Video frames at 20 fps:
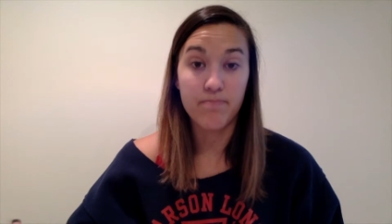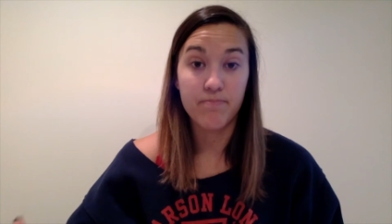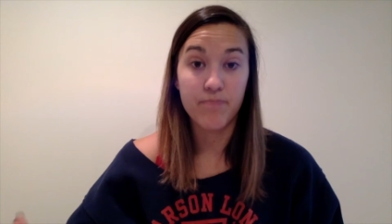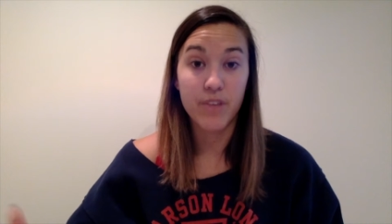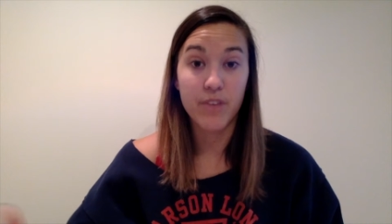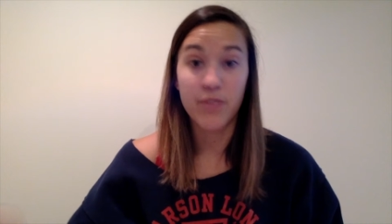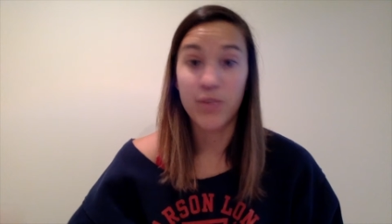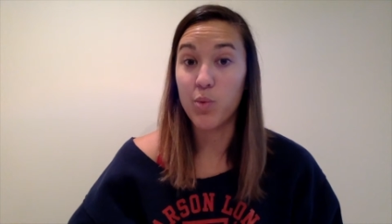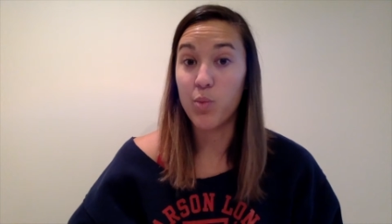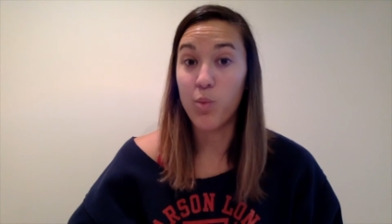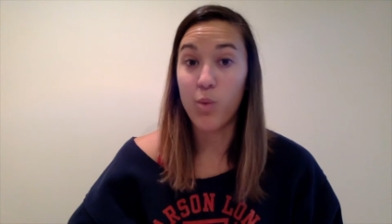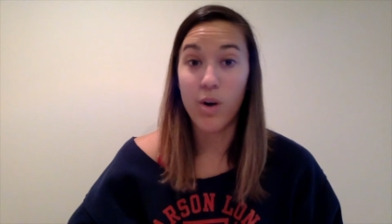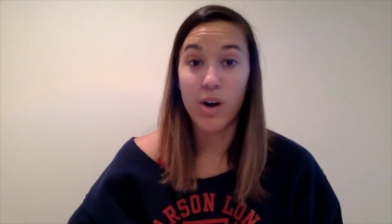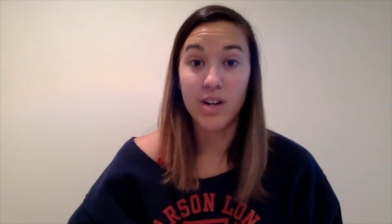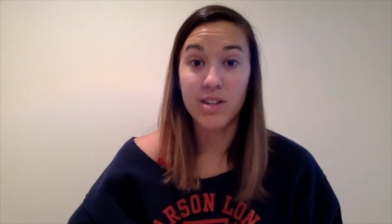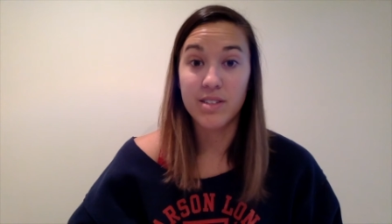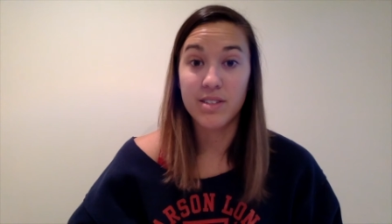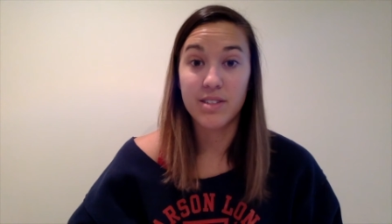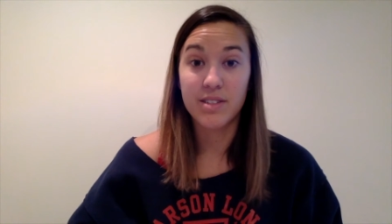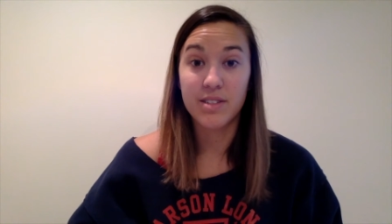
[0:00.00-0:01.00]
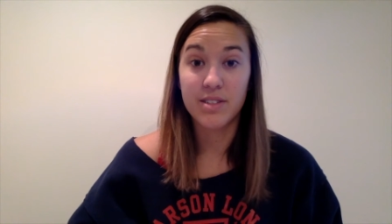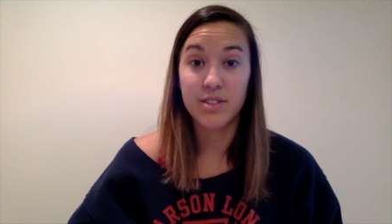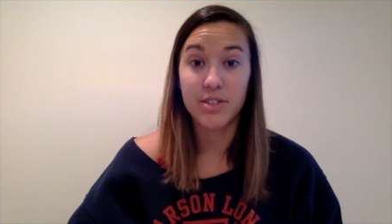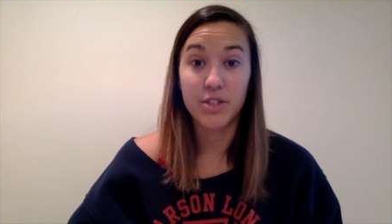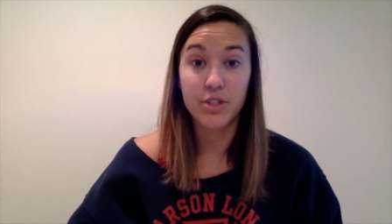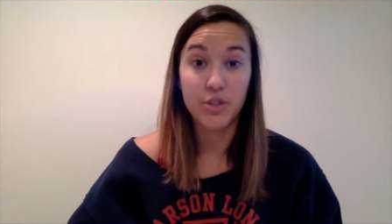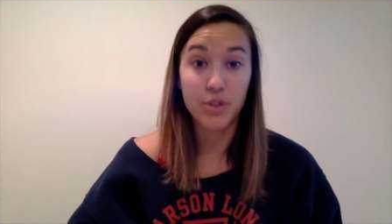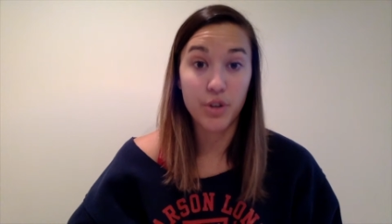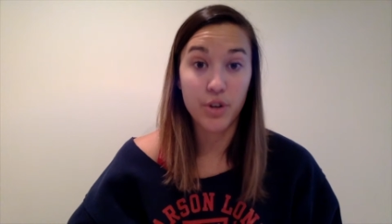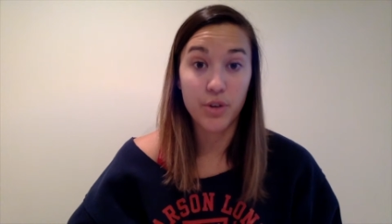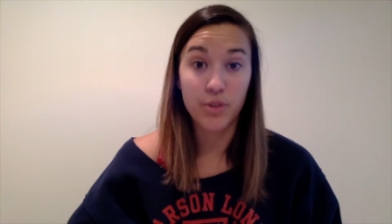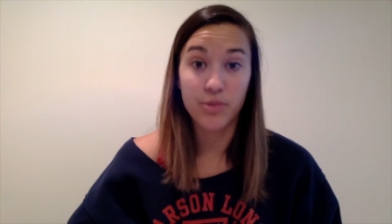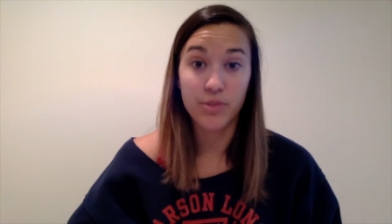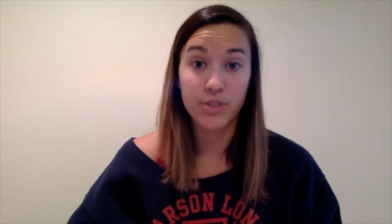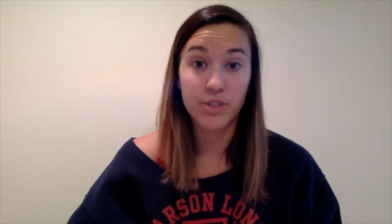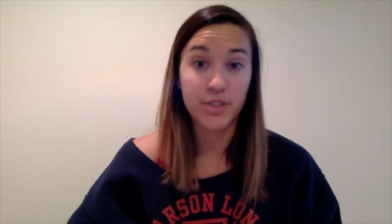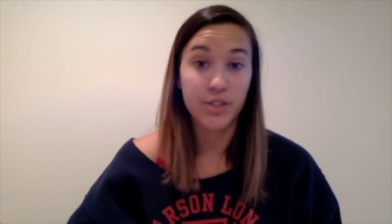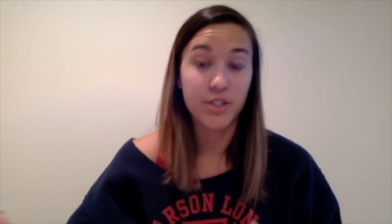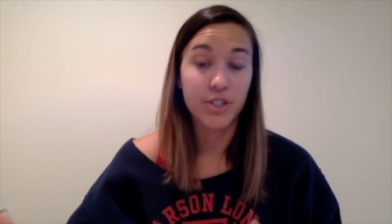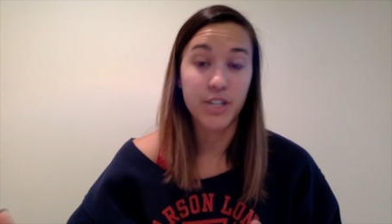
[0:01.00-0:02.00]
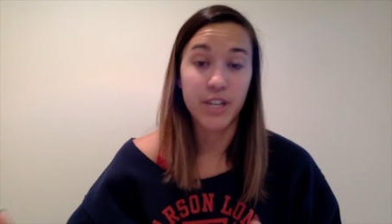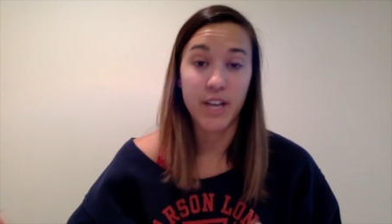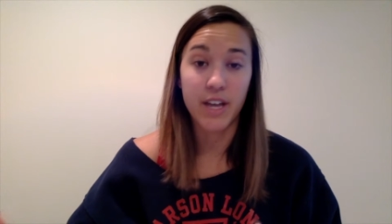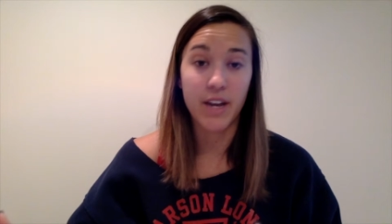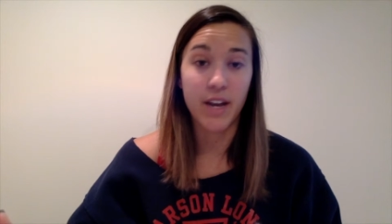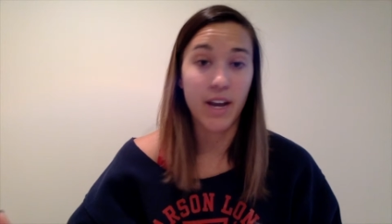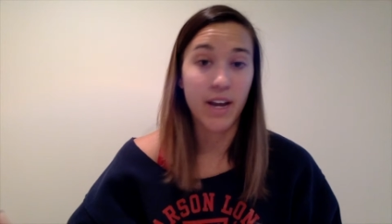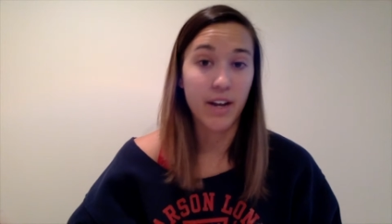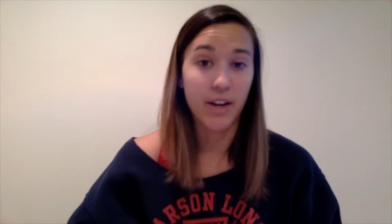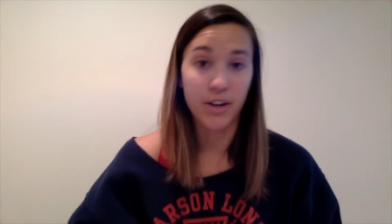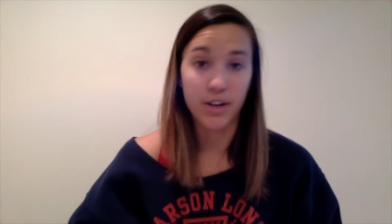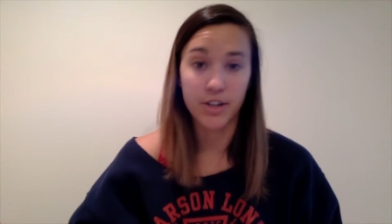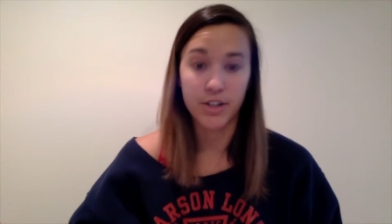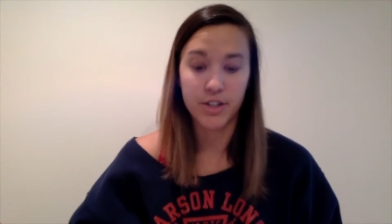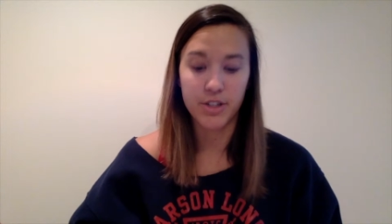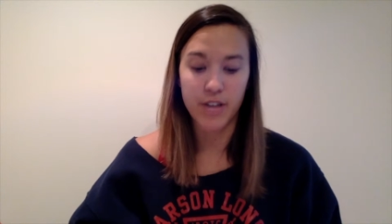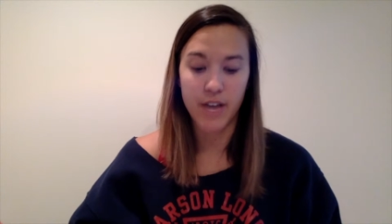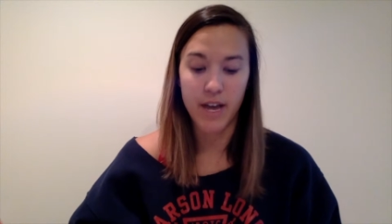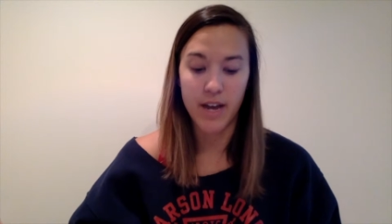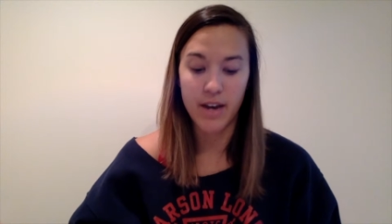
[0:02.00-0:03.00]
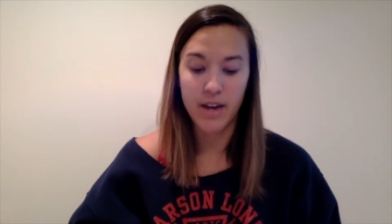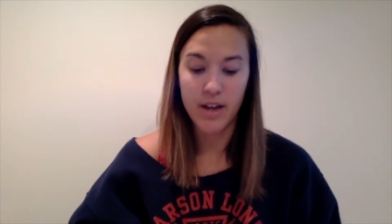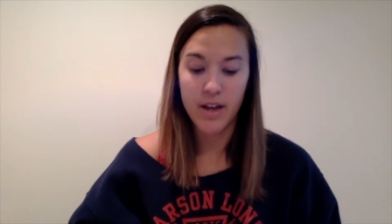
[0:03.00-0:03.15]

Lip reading: If you want to do your own research, again, I encourage that.